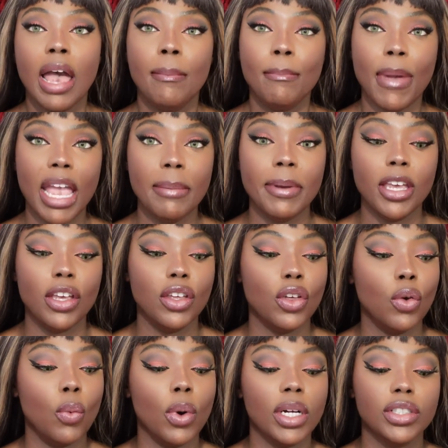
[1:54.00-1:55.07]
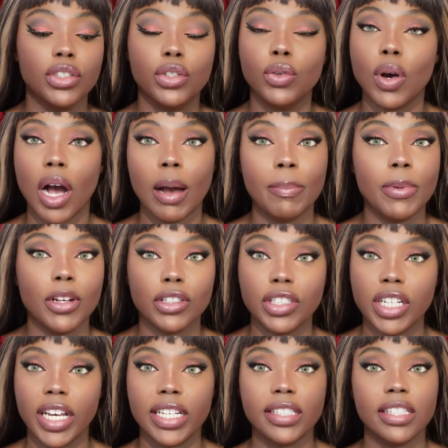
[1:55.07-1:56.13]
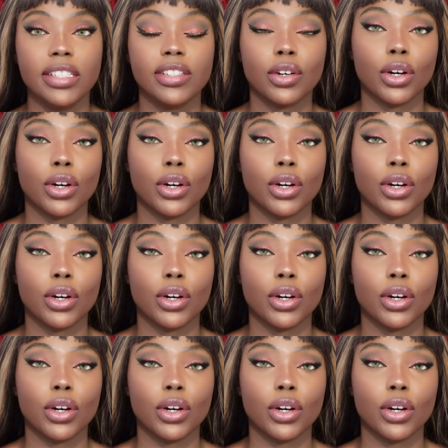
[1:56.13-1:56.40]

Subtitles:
maybe you want to up your chances